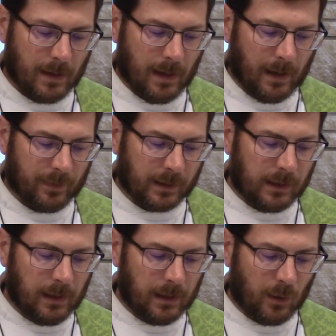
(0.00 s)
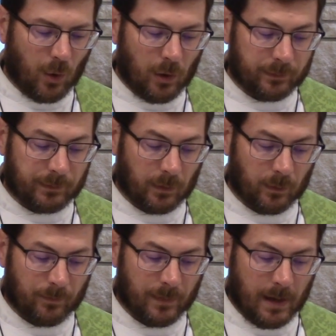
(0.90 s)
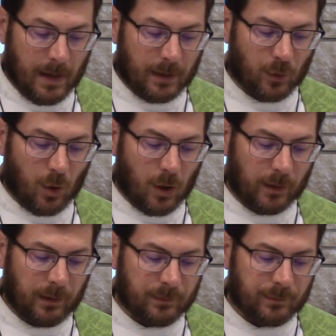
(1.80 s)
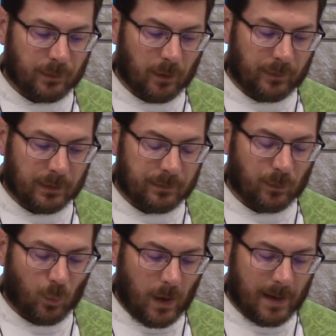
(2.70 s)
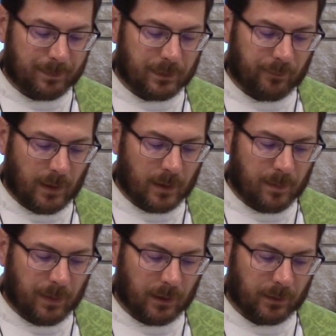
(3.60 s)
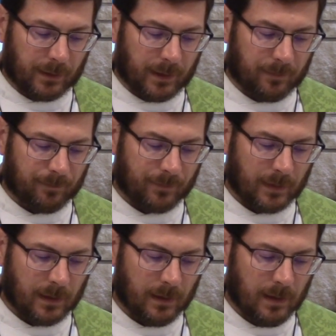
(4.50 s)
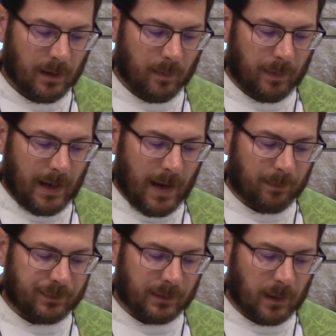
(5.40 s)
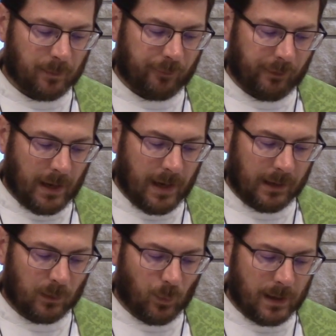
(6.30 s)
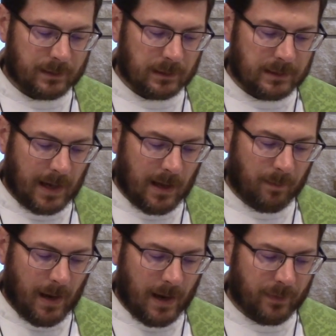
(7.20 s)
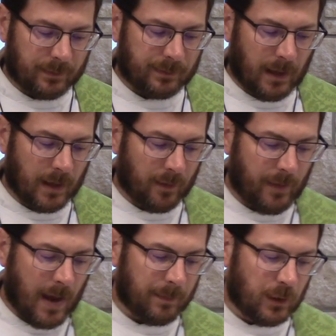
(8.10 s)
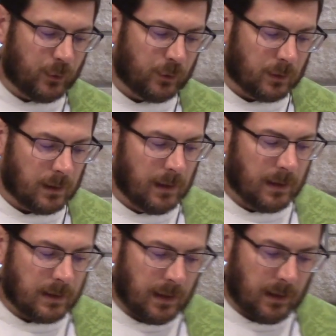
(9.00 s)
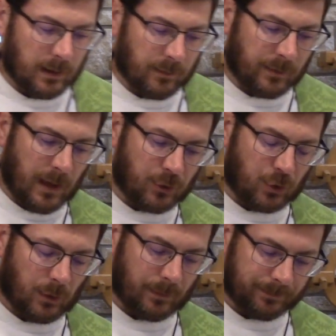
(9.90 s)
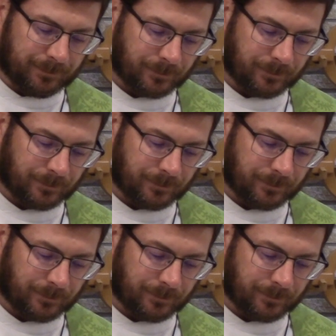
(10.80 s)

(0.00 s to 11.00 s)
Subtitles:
And the king also and all his servants wept very bitterly. But Absalom fled and went to Talmai, the son of Ammihud, king of Geshur.